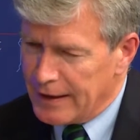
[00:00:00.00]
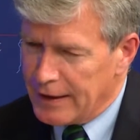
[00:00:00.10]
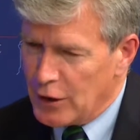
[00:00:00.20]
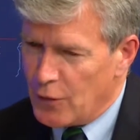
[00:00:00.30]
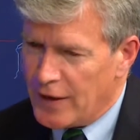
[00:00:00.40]

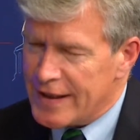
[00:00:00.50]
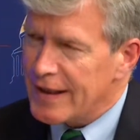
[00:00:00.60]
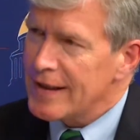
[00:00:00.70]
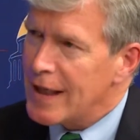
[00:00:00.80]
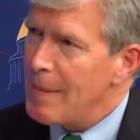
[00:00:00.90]
these
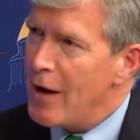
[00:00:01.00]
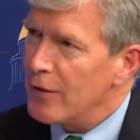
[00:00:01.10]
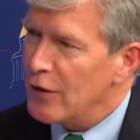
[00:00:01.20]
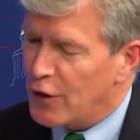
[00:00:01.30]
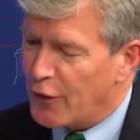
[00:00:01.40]
things come out.
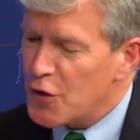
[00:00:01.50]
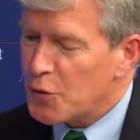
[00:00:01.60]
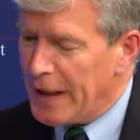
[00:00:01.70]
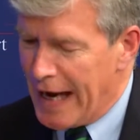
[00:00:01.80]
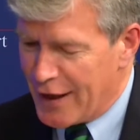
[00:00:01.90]
The diverse
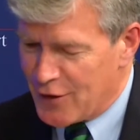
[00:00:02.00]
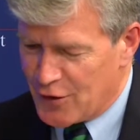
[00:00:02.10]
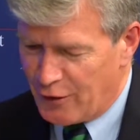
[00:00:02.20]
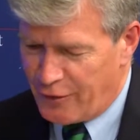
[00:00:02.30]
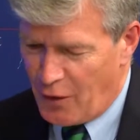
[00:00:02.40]
reactions
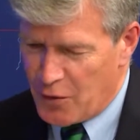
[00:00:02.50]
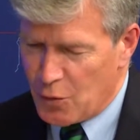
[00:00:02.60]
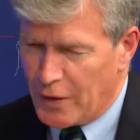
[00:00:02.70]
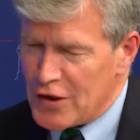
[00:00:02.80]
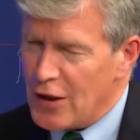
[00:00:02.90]
on folks.
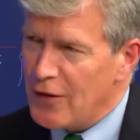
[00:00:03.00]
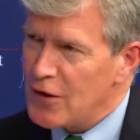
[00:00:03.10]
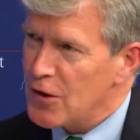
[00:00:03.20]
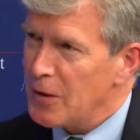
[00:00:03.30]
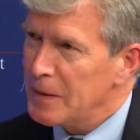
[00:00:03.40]
What did you hear
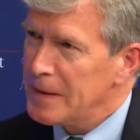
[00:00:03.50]
this year?